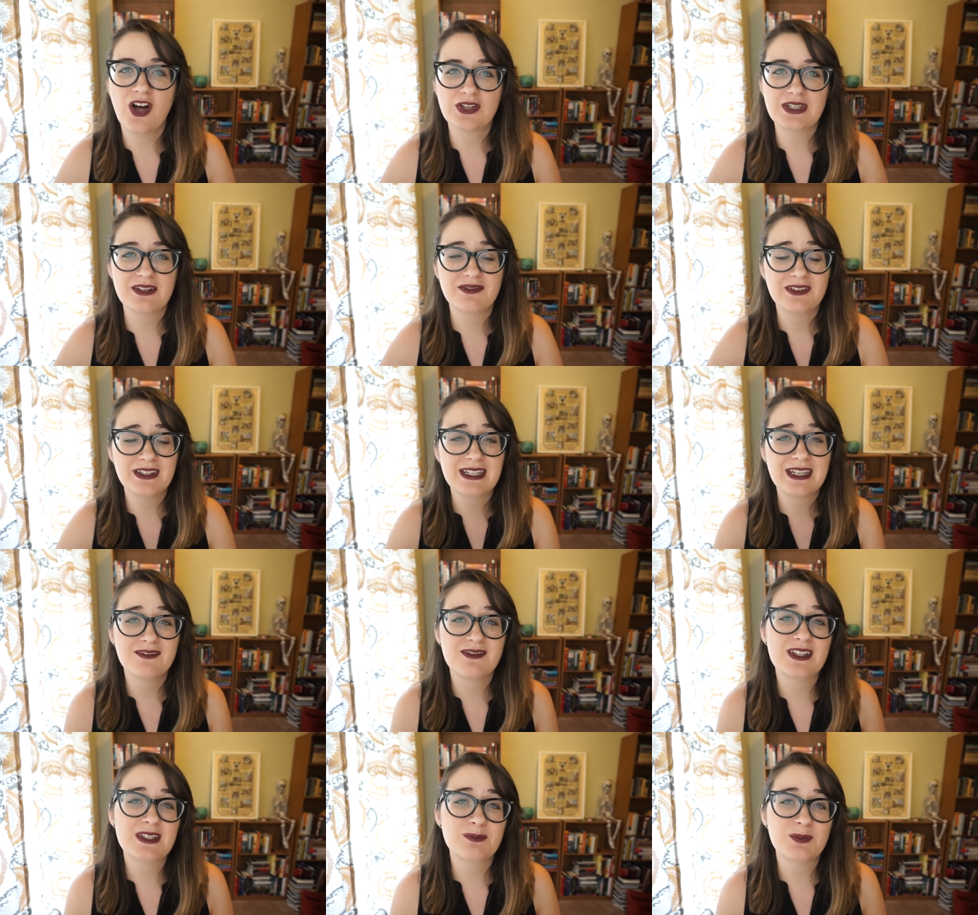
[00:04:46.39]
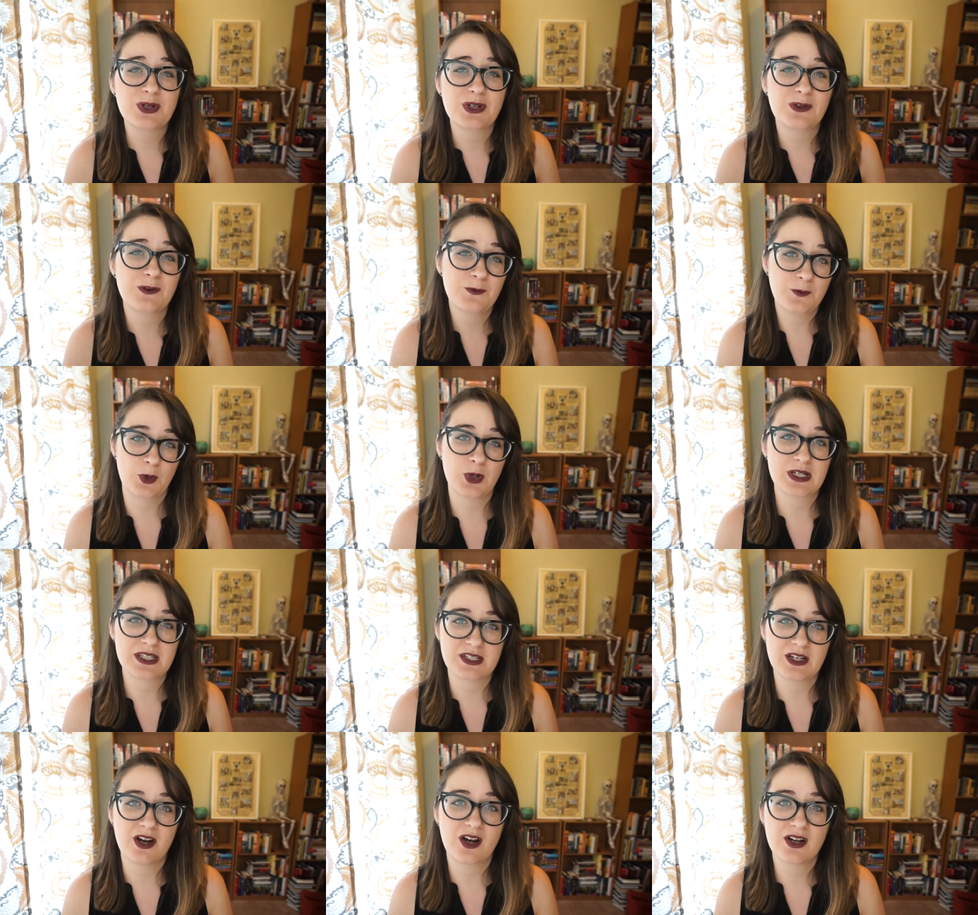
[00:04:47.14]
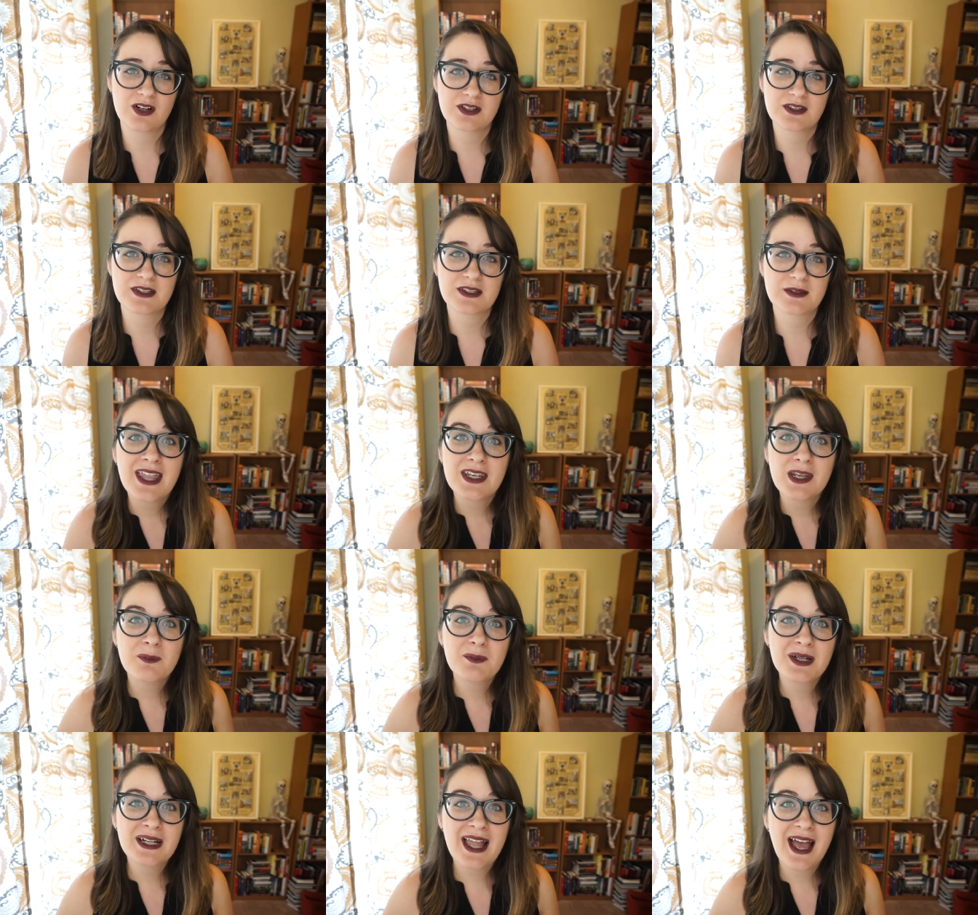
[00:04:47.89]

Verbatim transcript: I'll definitely give this book 4 stars. Number